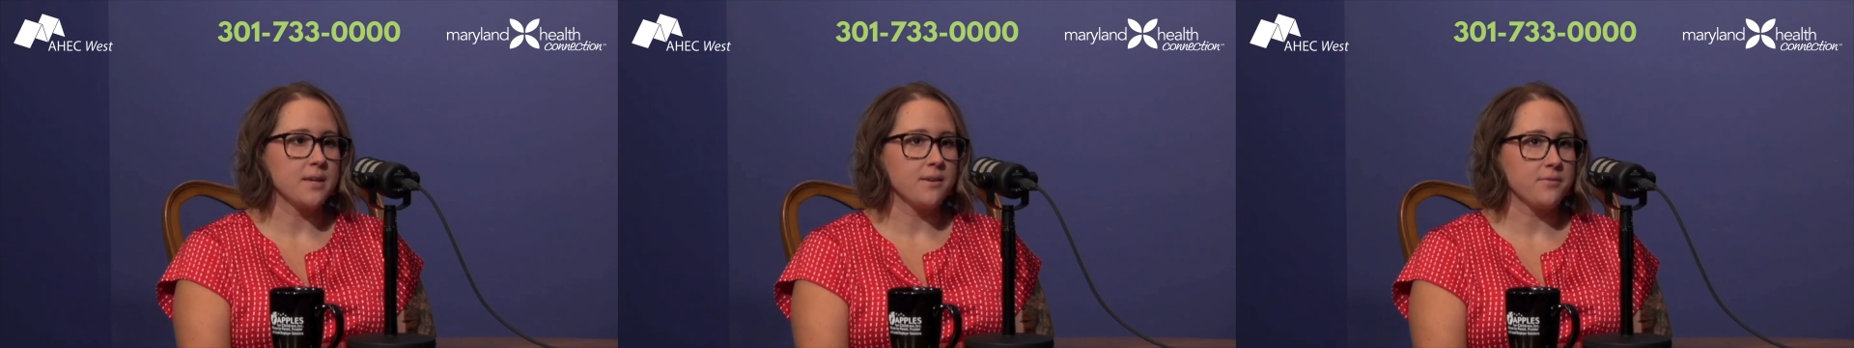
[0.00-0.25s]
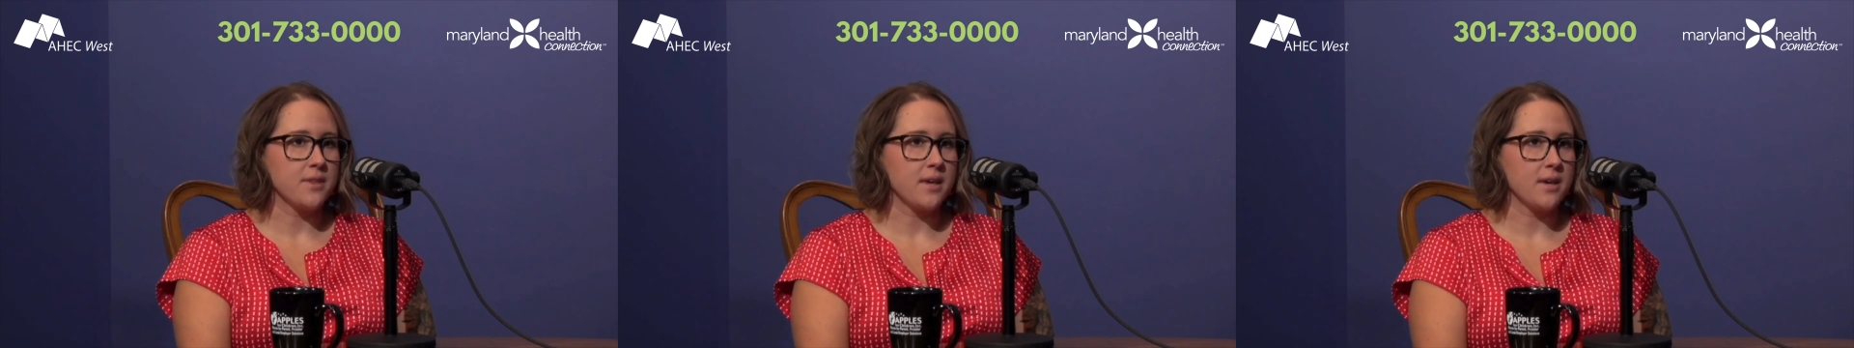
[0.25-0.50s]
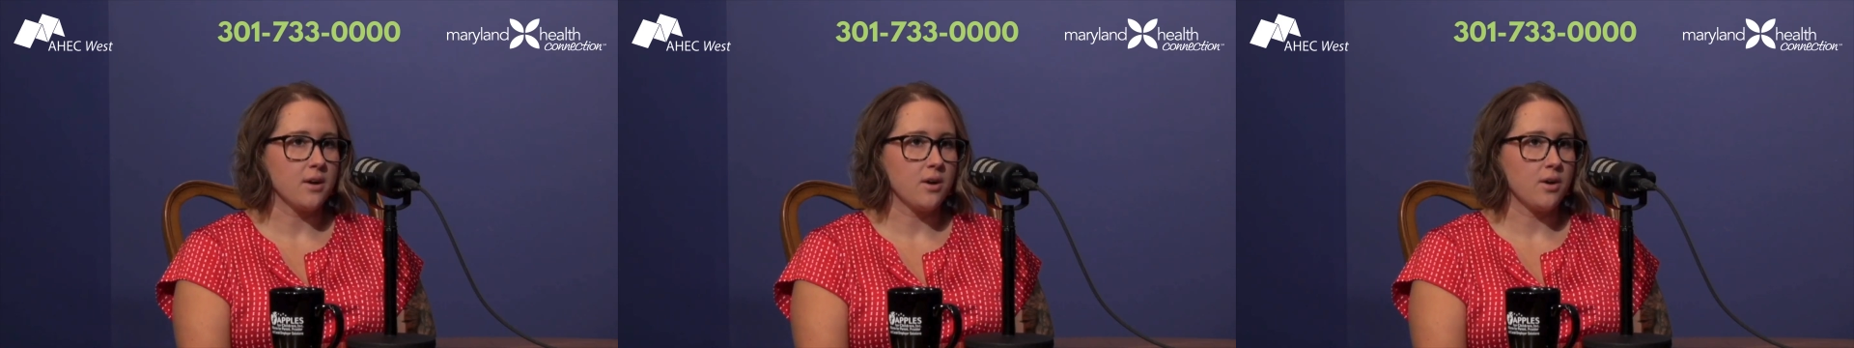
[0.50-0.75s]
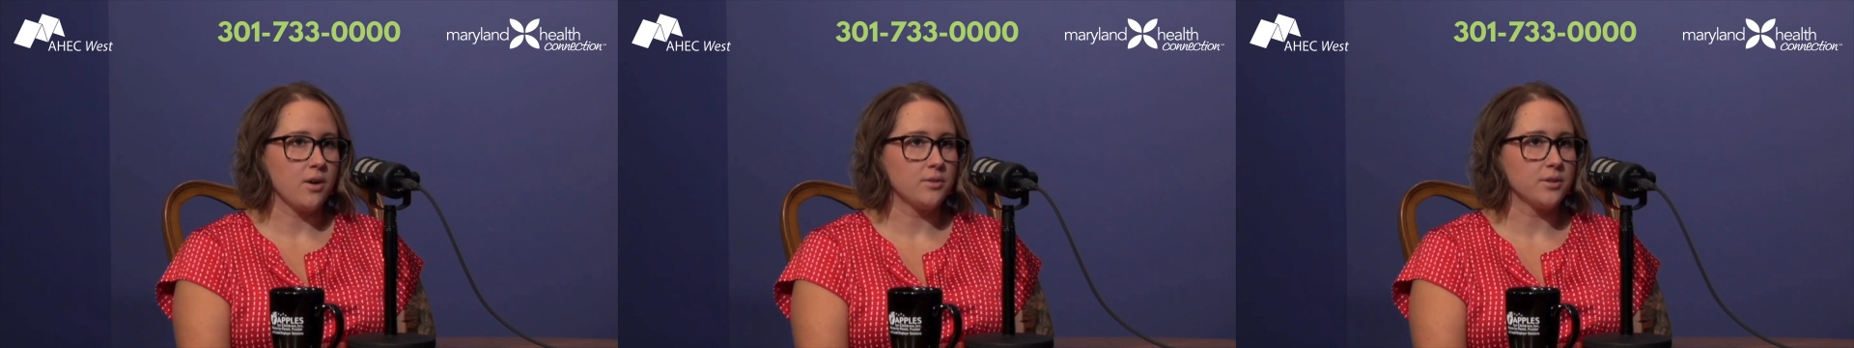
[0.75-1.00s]
if they
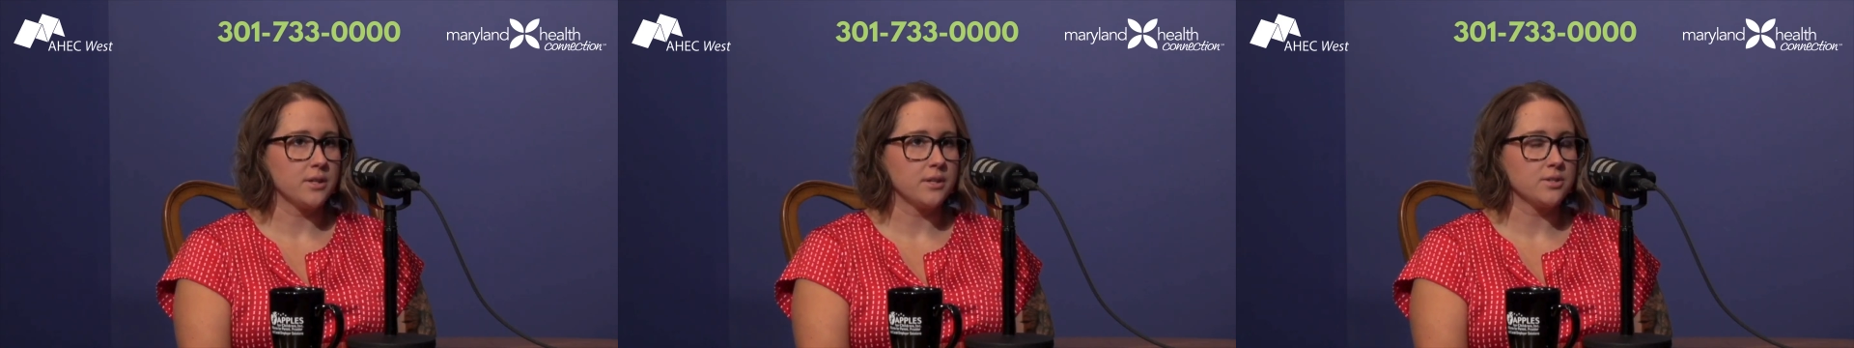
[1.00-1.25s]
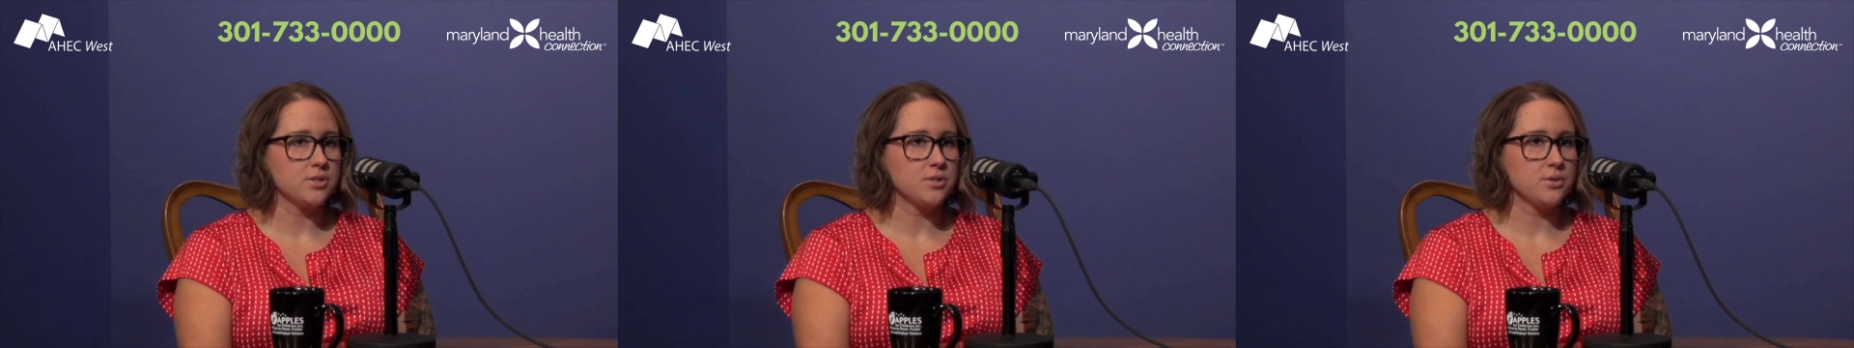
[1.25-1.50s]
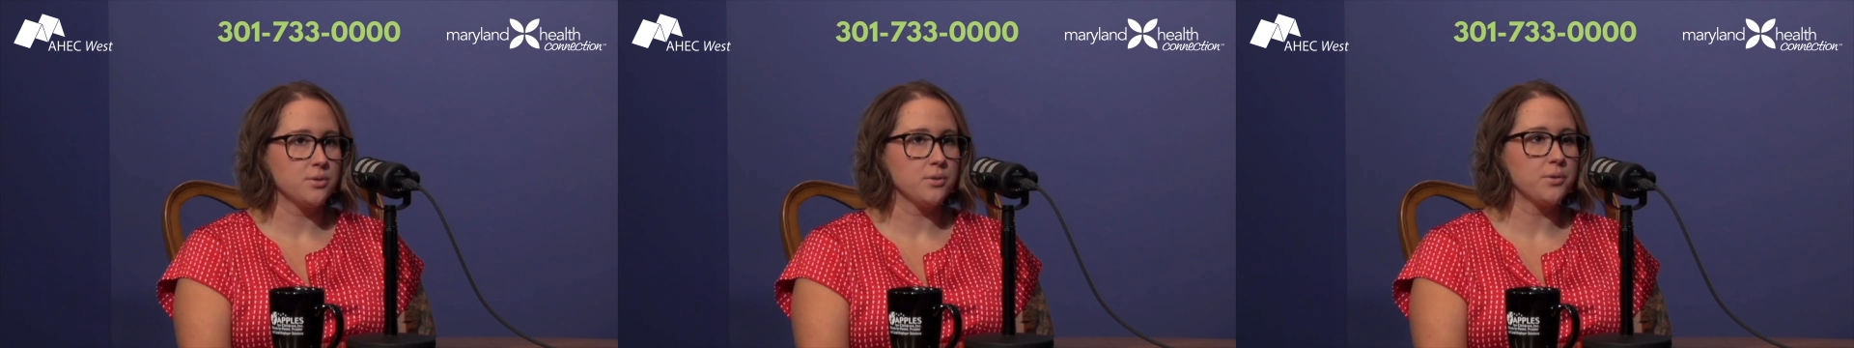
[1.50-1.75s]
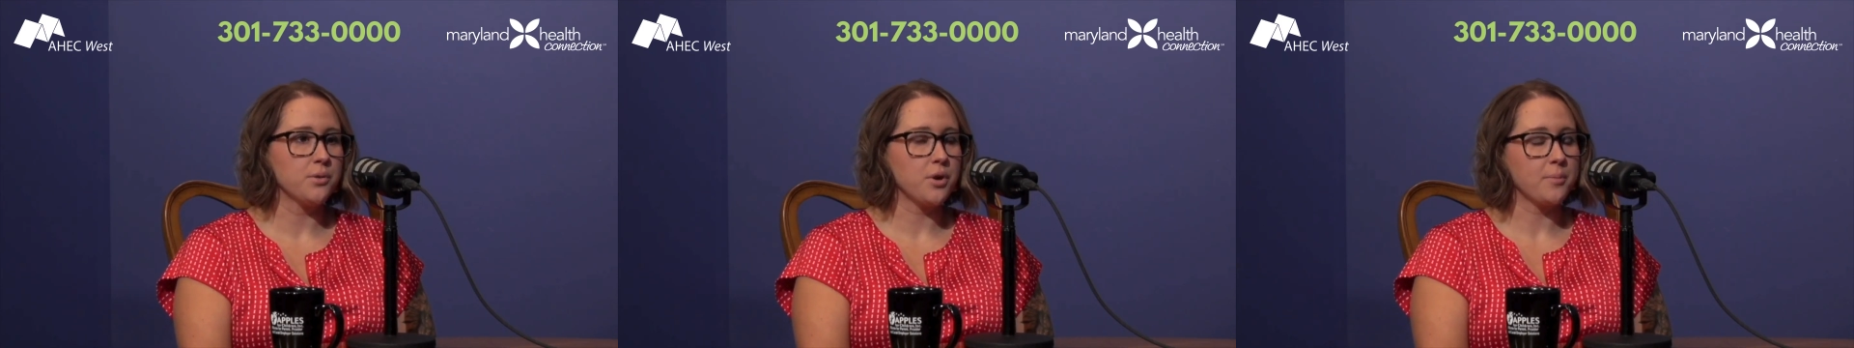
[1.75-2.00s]
are looking
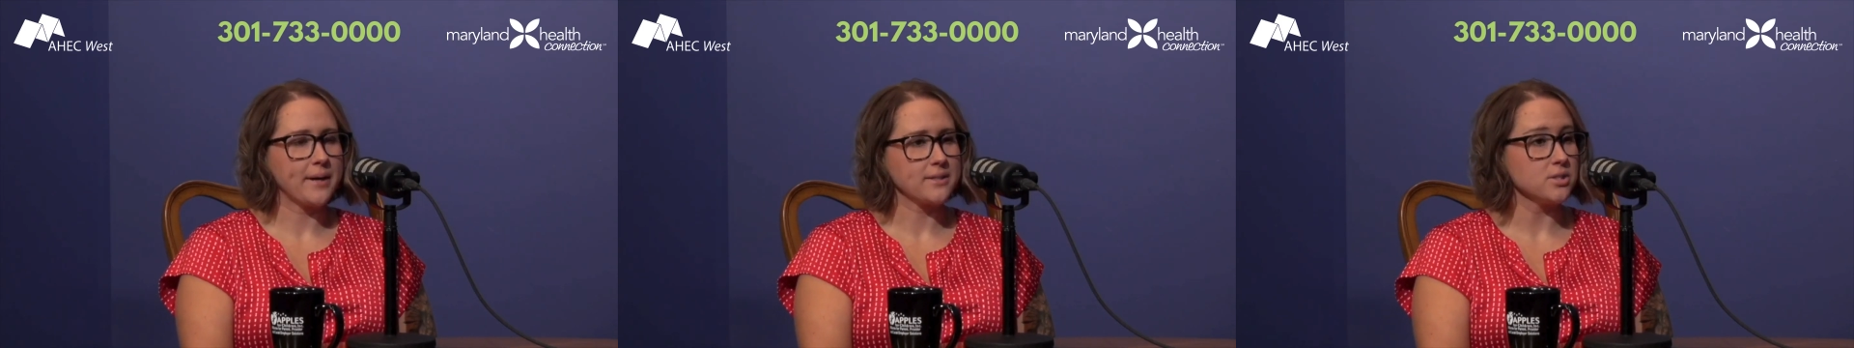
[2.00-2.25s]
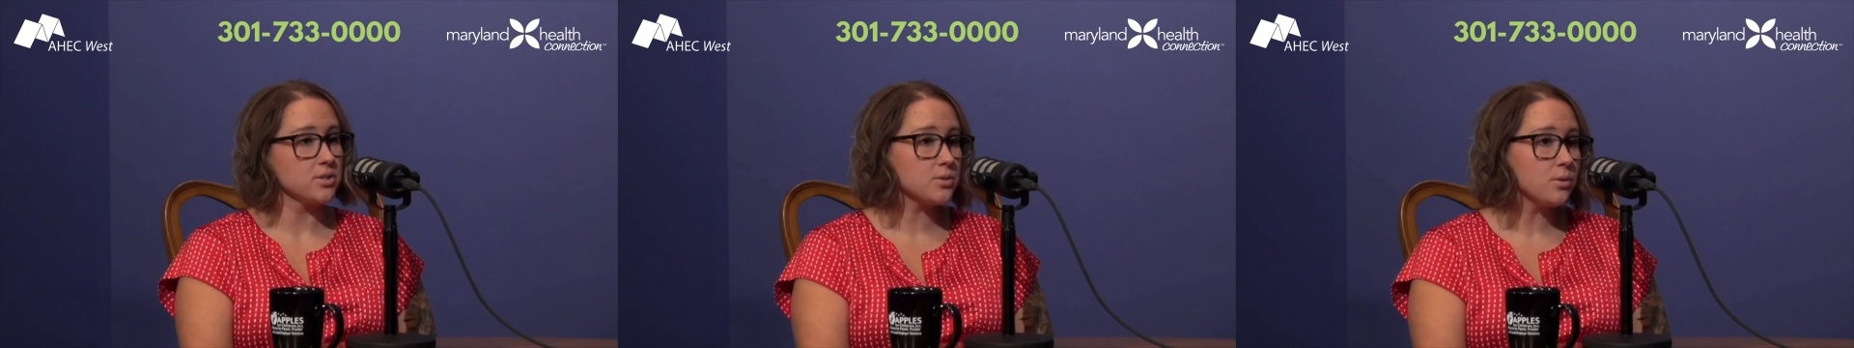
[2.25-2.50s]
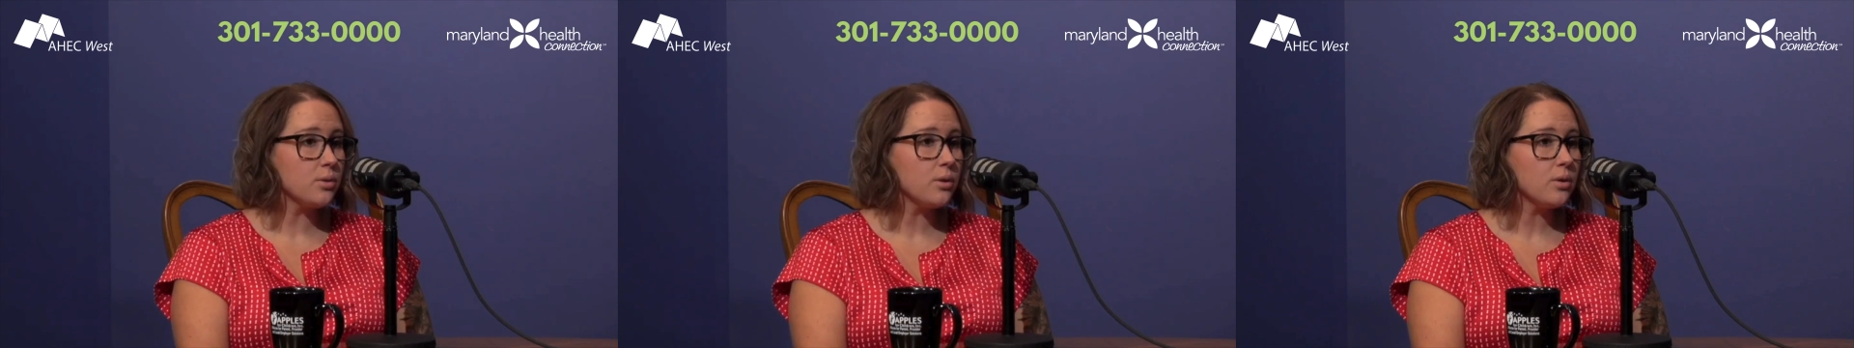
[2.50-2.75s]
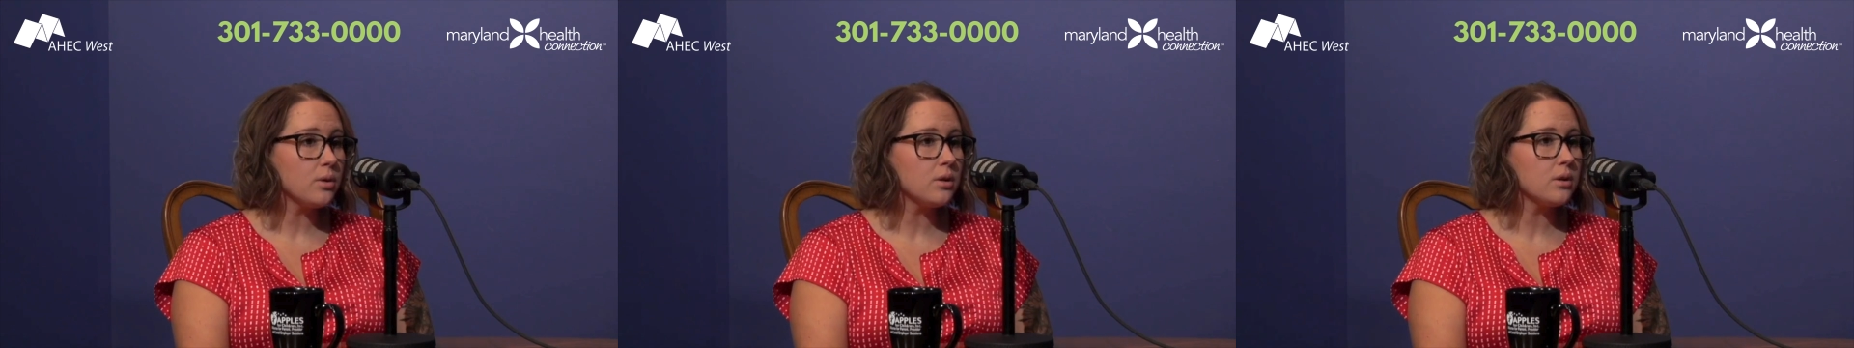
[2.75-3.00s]
to go back to
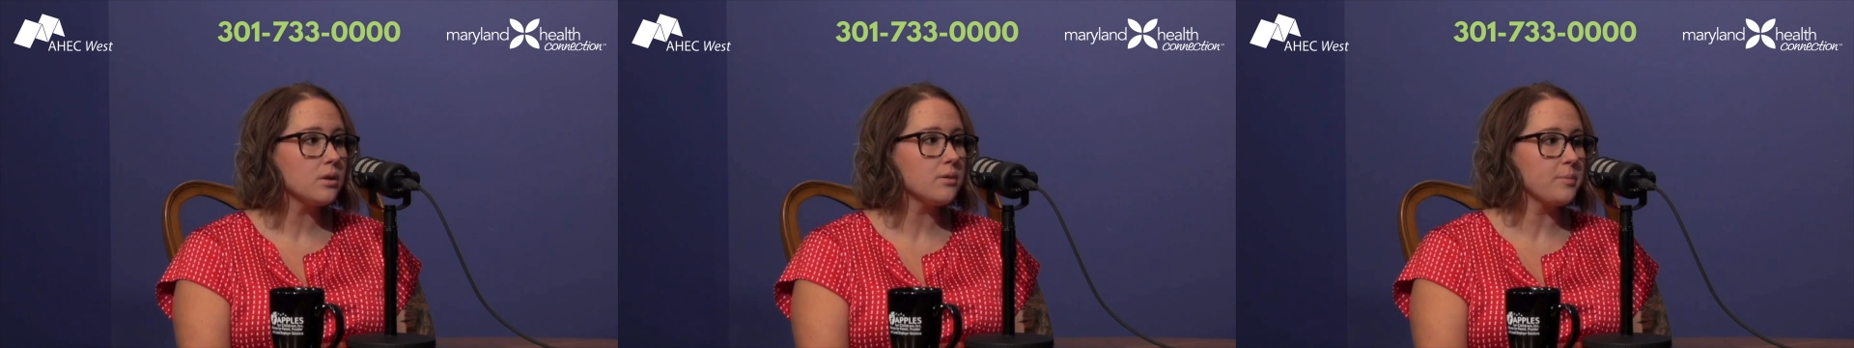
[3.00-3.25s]
school,